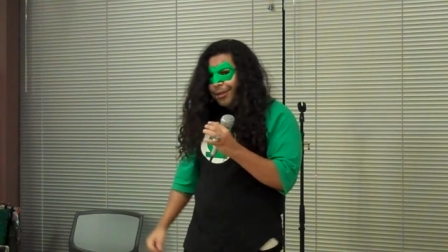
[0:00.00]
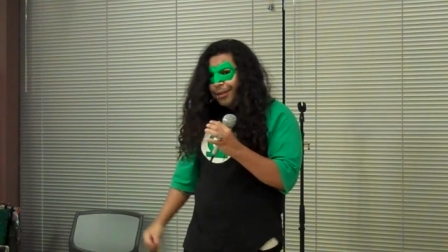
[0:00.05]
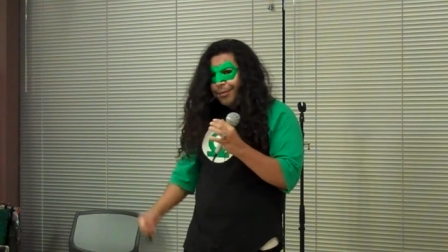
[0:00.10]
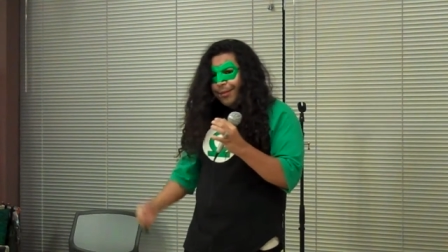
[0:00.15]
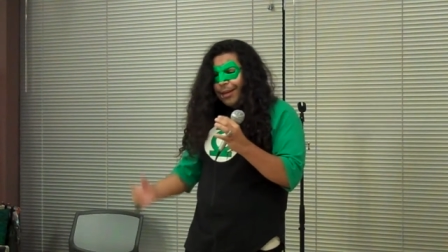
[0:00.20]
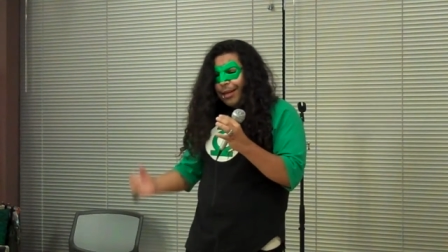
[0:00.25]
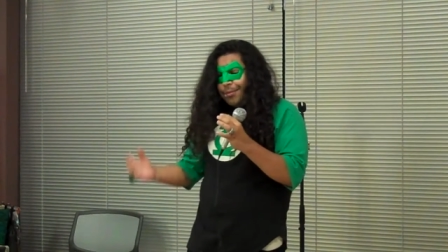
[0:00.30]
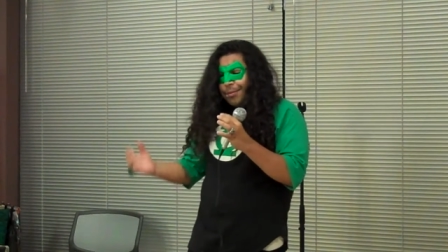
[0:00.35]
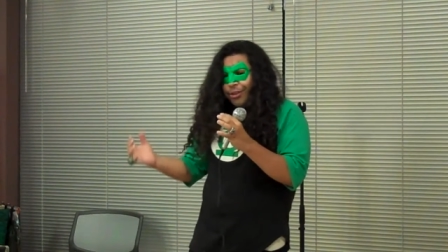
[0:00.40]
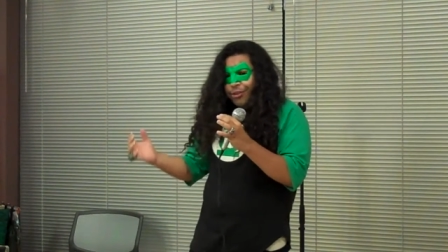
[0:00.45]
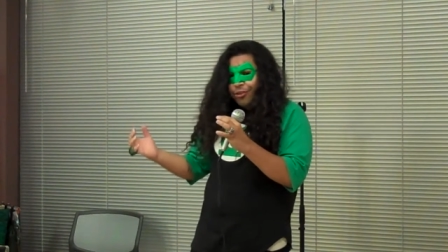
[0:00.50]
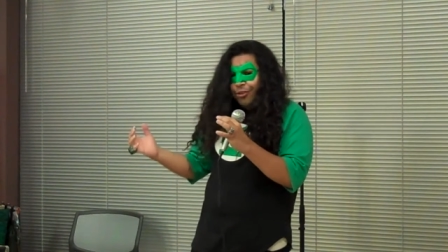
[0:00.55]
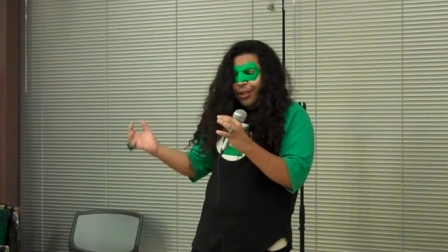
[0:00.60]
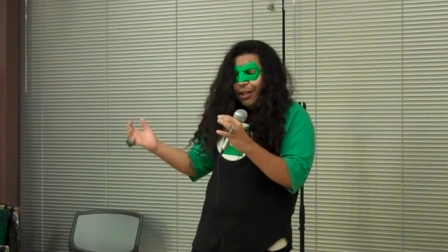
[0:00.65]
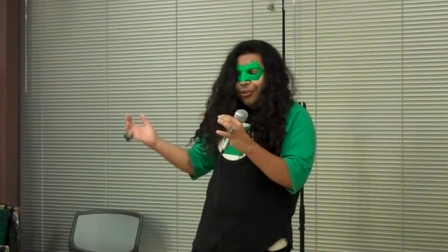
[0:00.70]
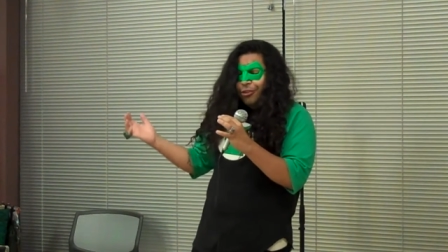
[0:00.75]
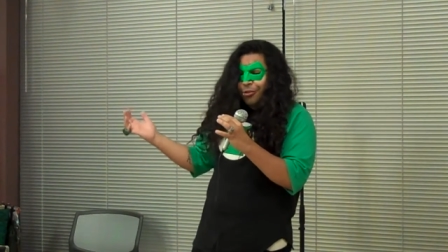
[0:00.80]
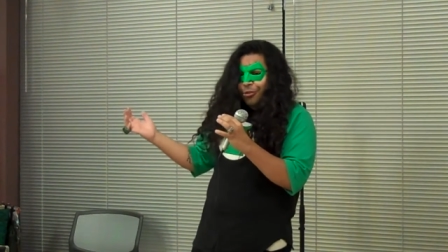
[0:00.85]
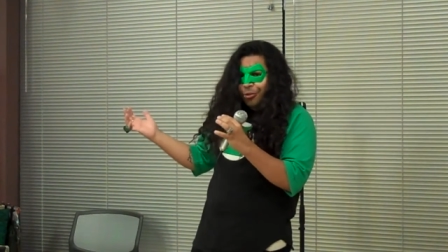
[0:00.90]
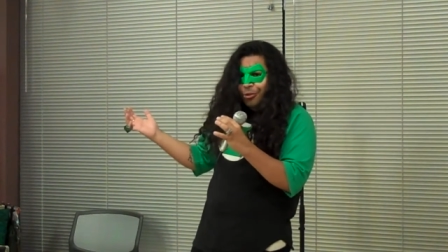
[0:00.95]
Well, we got a bunch of
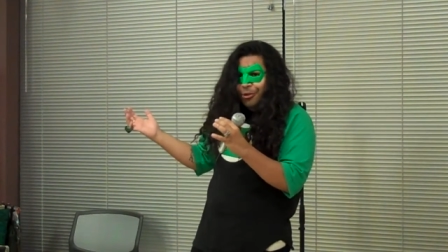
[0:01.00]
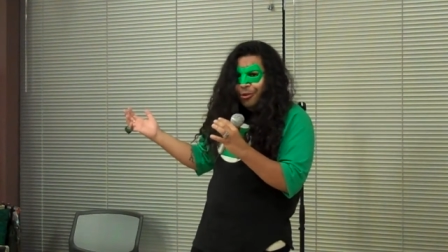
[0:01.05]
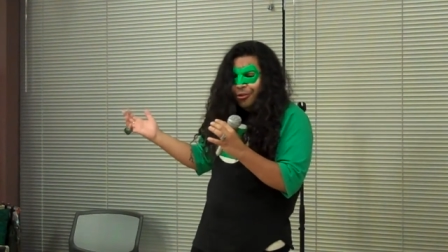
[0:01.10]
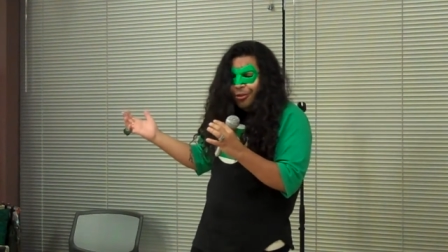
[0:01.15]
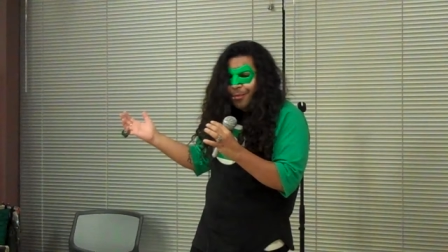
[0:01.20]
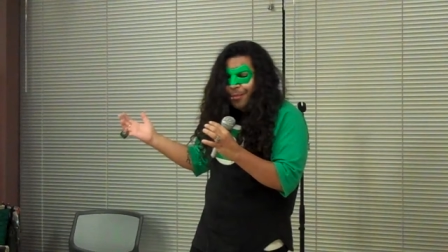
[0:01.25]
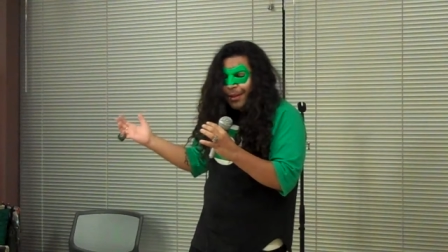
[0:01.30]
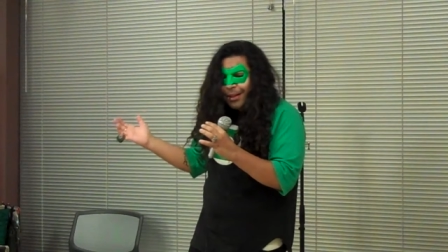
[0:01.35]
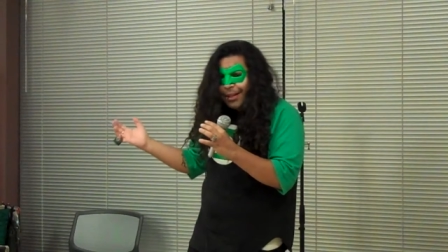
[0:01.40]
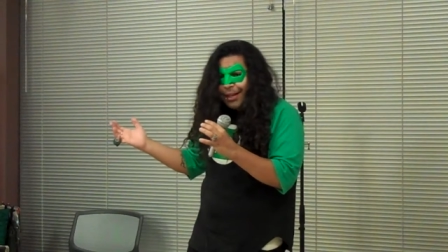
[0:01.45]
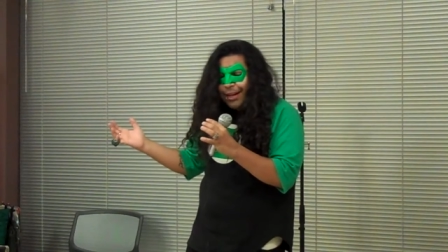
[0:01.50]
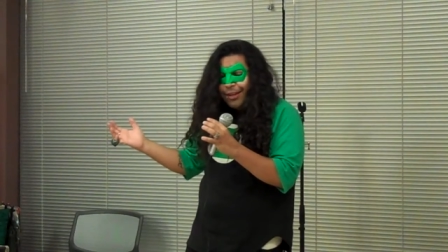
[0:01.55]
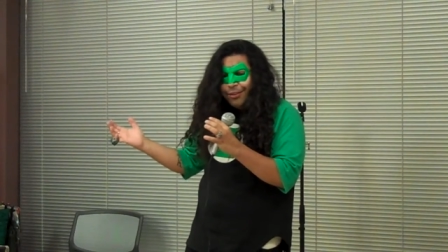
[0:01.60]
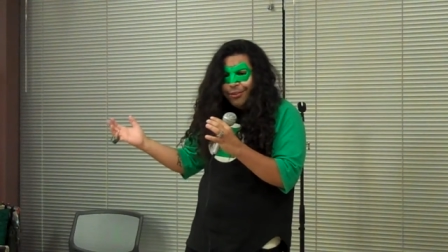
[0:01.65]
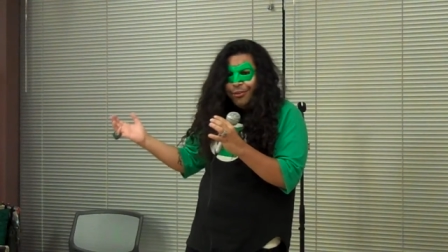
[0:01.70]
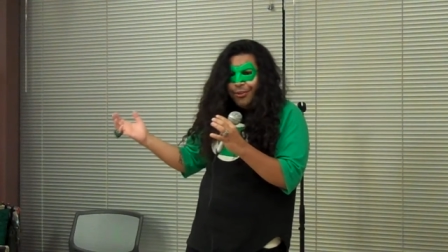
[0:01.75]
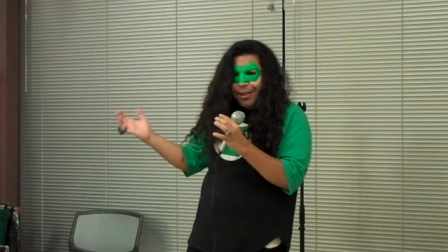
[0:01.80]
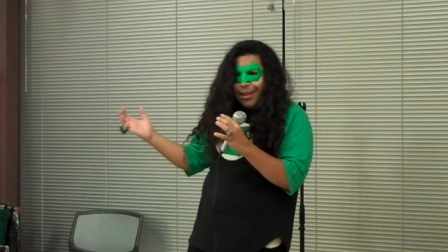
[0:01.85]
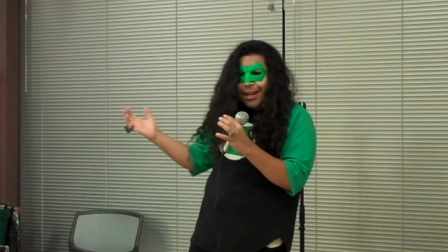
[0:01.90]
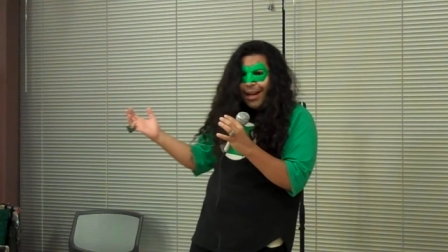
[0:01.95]
Lex Luthor
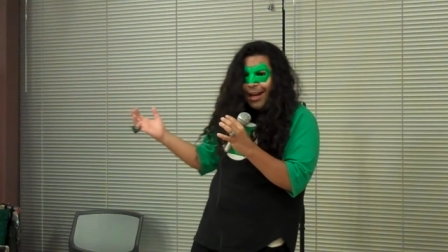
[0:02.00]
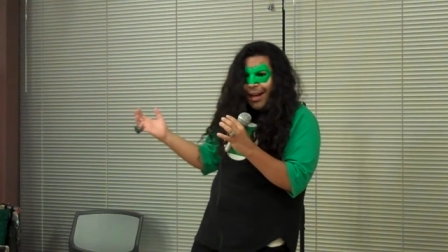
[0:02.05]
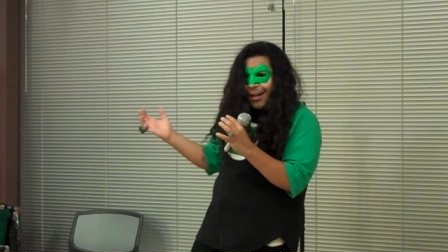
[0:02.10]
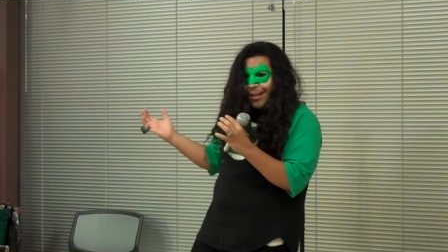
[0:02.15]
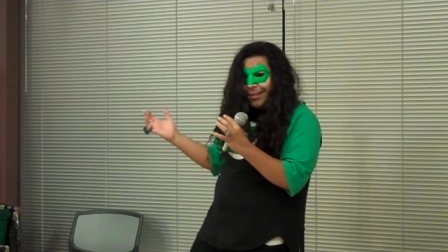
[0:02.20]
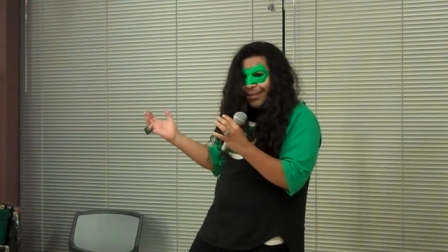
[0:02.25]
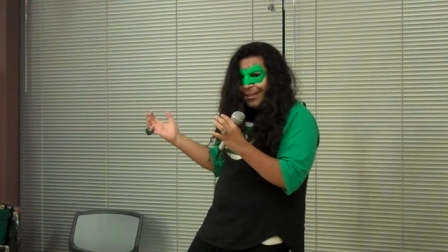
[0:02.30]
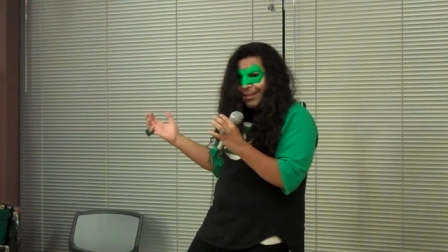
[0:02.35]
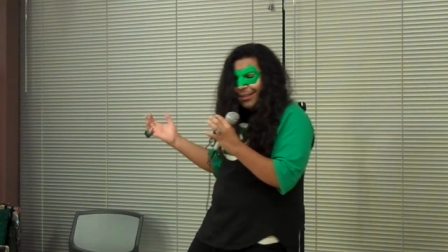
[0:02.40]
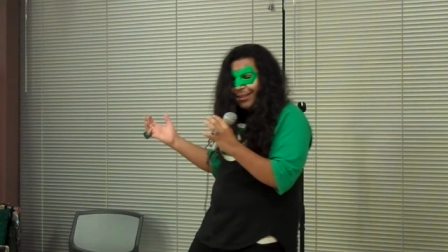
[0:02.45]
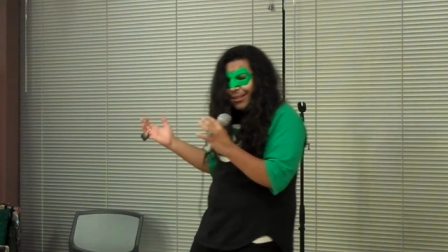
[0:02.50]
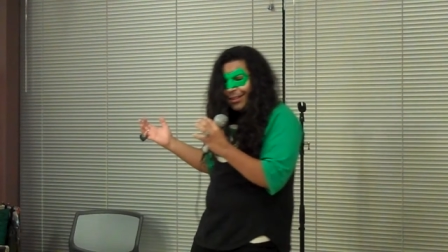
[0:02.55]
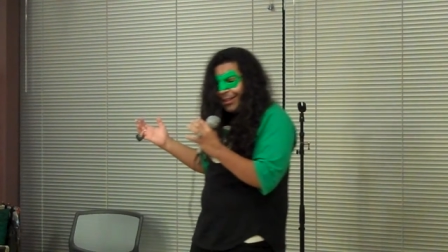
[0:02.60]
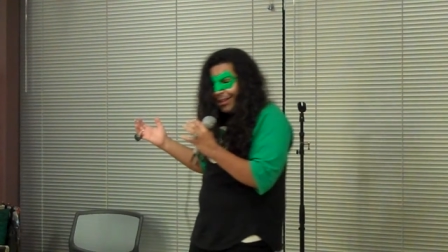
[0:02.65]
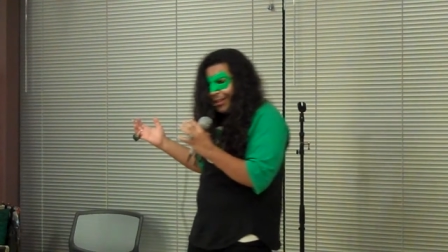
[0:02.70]
sympathizers in the house.